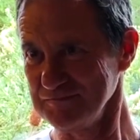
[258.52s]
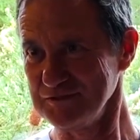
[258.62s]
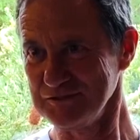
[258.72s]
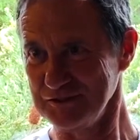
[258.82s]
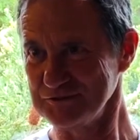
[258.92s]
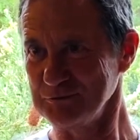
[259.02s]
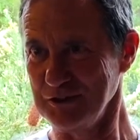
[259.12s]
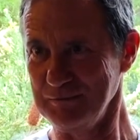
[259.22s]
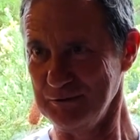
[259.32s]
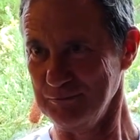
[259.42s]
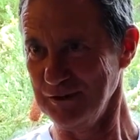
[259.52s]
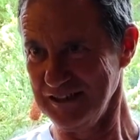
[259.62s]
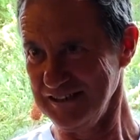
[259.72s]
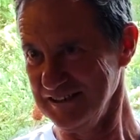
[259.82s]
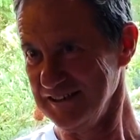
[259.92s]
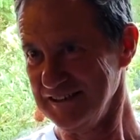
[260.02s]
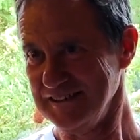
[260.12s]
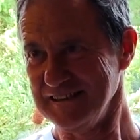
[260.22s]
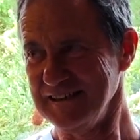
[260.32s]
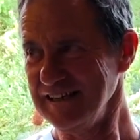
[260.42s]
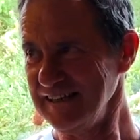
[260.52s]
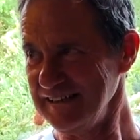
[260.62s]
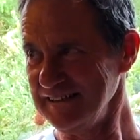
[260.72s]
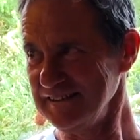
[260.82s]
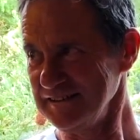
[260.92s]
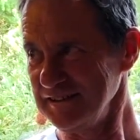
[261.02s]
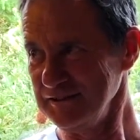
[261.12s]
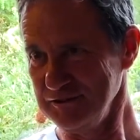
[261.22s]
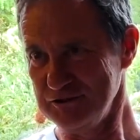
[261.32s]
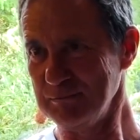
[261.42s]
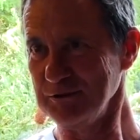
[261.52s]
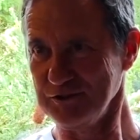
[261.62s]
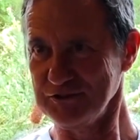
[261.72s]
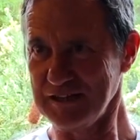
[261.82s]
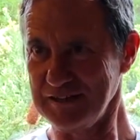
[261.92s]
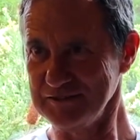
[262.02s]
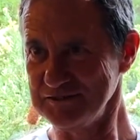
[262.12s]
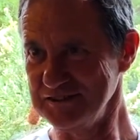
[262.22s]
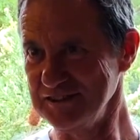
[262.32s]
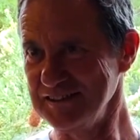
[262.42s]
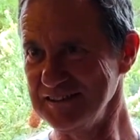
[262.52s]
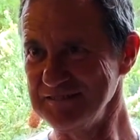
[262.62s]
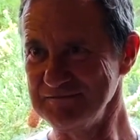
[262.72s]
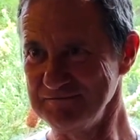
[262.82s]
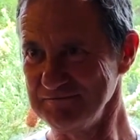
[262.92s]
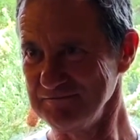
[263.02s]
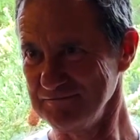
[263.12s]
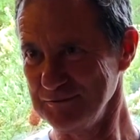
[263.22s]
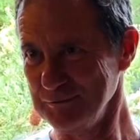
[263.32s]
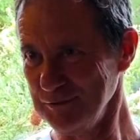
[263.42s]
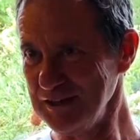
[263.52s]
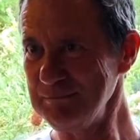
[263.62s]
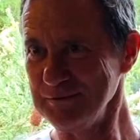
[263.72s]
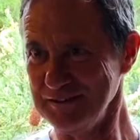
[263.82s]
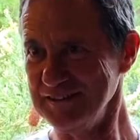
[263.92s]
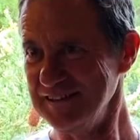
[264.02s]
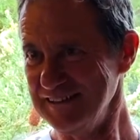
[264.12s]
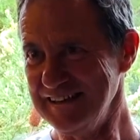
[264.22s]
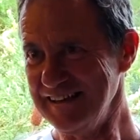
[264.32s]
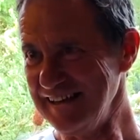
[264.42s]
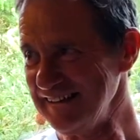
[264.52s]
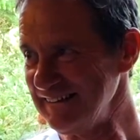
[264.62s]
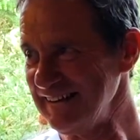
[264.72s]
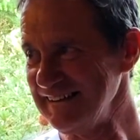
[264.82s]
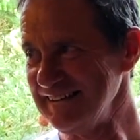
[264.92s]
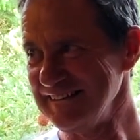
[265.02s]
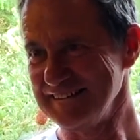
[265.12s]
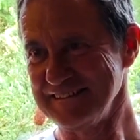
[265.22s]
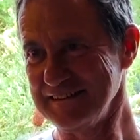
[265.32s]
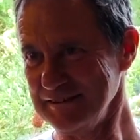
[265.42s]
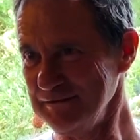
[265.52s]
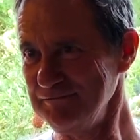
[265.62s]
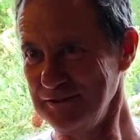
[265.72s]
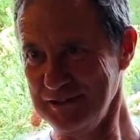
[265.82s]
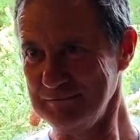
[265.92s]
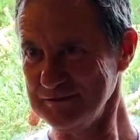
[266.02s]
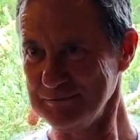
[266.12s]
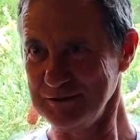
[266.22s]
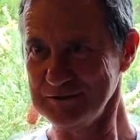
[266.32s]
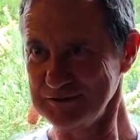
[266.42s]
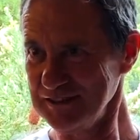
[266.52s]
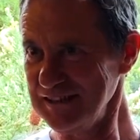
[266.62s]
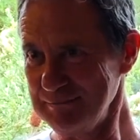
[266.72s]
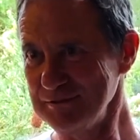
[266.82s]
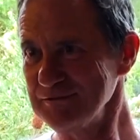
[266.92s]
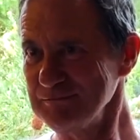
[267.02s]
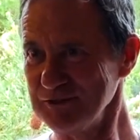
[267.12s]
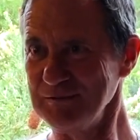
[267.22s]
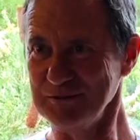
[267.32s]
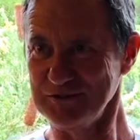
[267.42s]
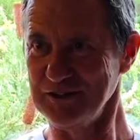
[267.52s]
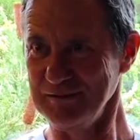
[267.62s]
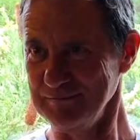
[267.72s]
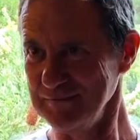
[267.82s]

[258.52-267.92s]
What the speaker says: lost quite a bit of weight, and you jump on the scales and you think, well, what happened? And then you find out from someone else that happens from time to time.